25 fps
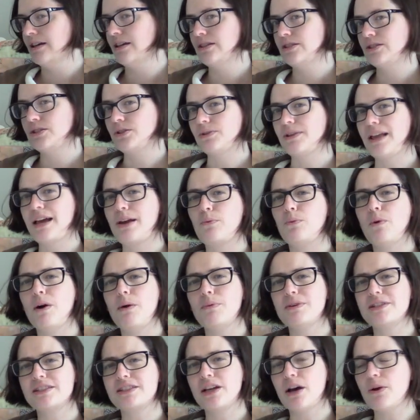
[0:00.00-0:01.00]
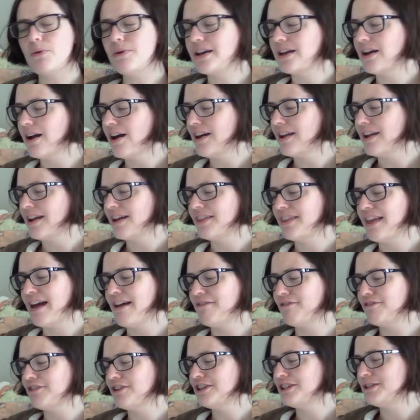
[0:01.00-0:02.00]
So what was going on
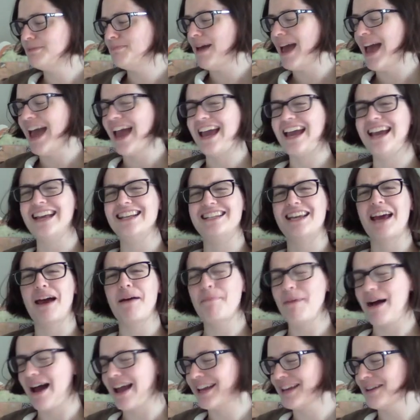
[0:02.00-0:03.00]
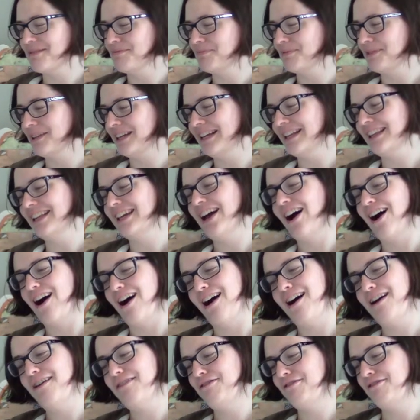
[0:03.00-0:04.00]
that first page? Am I completely
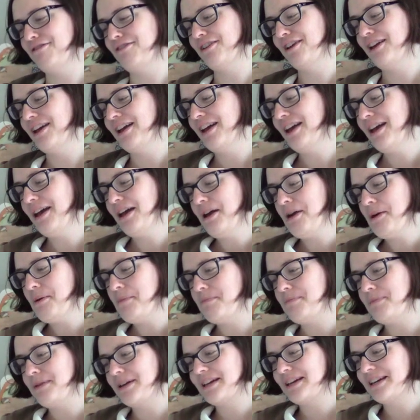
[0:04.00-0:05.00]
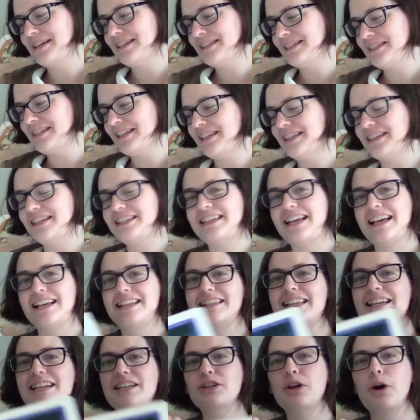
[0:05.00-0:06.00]
off? Because this
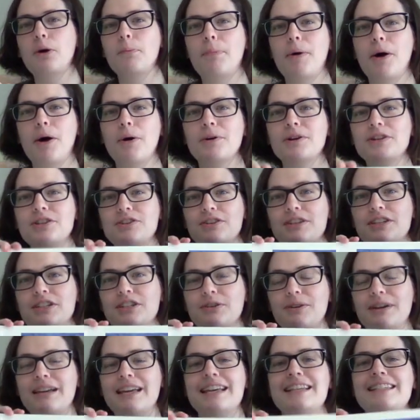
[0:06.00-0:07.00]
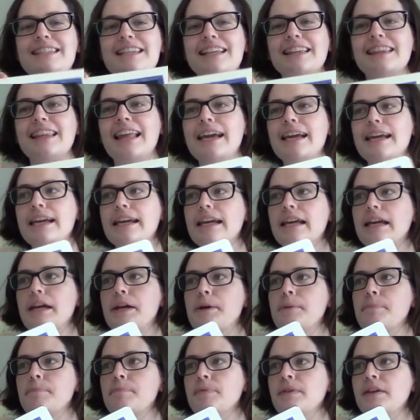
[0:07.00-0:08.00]
has no poetry to it. Is it like
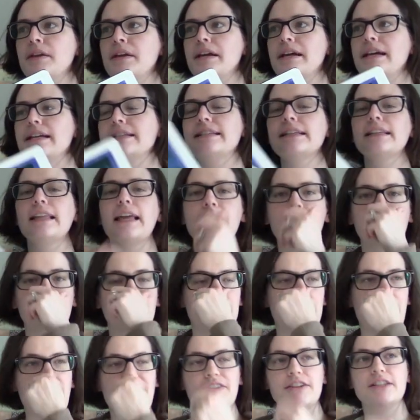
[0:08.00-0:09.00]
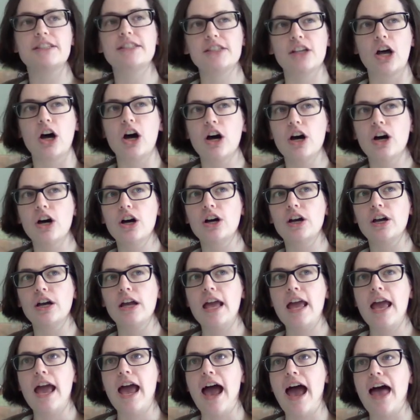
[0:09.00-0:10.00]
when you have a song
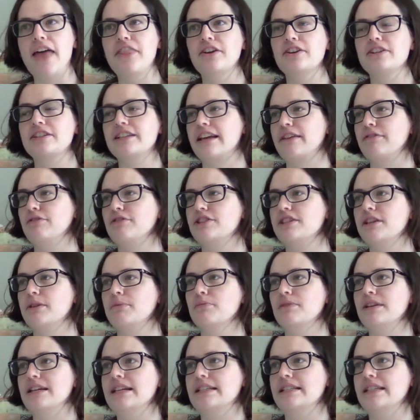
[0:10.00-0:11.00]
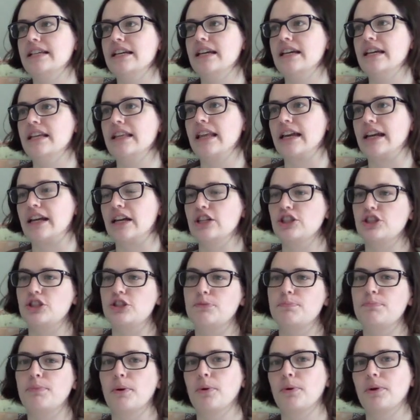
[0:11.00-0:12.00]
and there's for some reason a
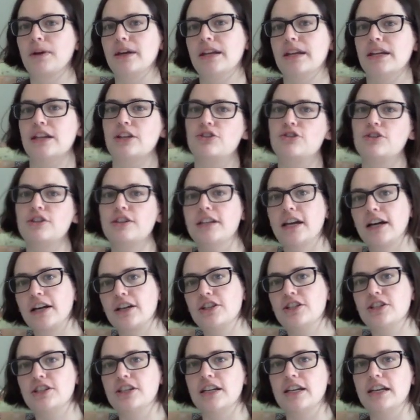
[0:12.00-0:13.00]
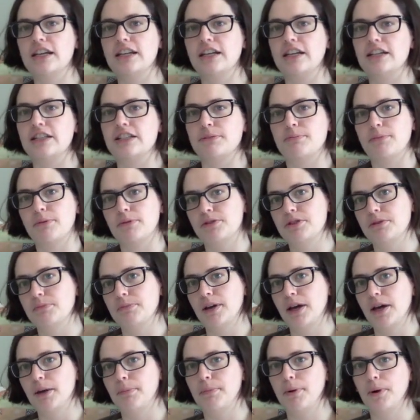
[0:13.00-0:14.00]
spoken introduction, it's supposed to be
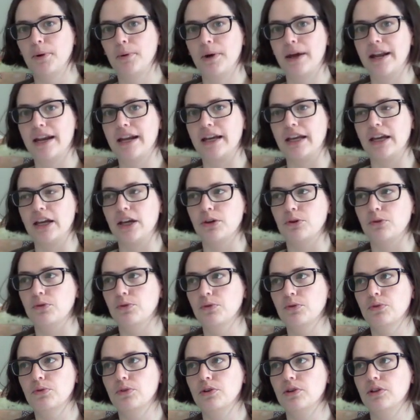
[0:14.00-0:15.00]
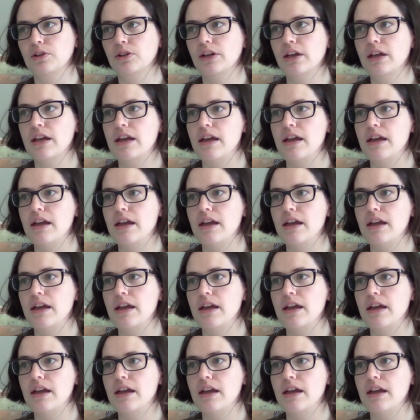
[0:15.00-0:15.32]
all poetic and cool,